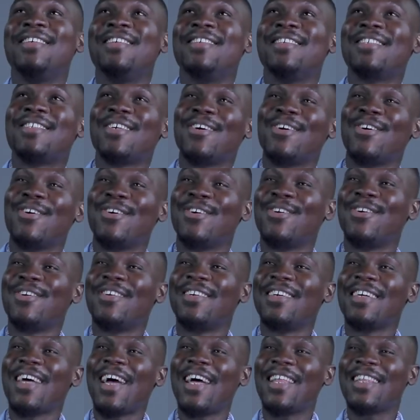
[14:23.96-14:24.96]
So
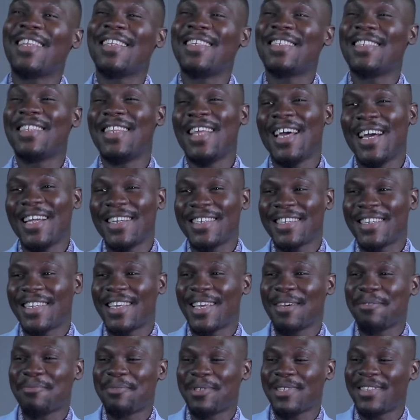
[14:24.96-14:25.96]
at least that
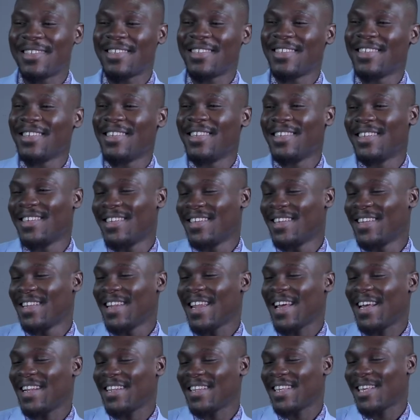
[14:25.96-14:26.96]

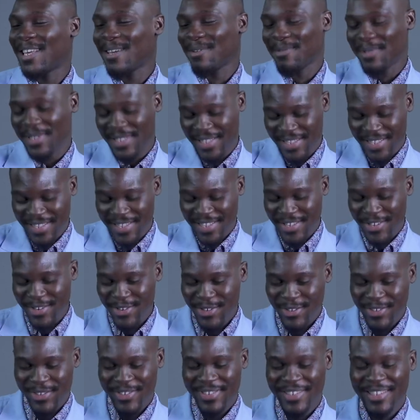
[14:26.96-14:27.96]
kept, you
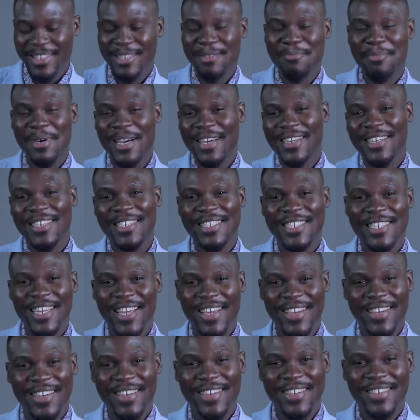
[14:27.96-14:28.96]
know, the man in
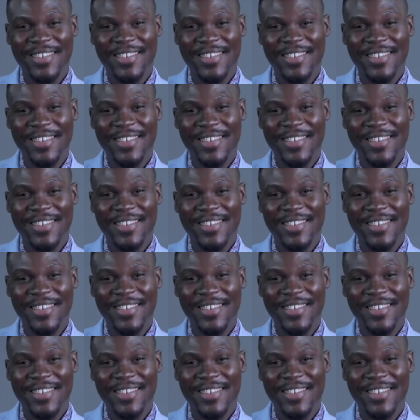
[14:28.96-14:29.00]
check,